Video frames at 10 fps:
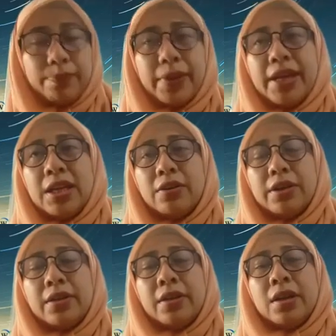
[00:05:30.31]
depending
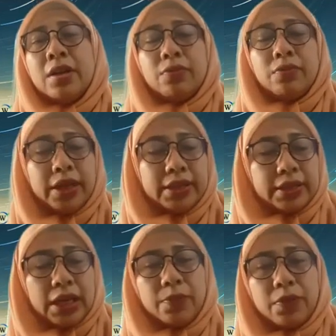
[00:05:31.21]
on what
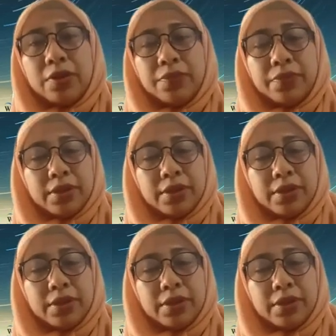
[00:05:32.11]
type of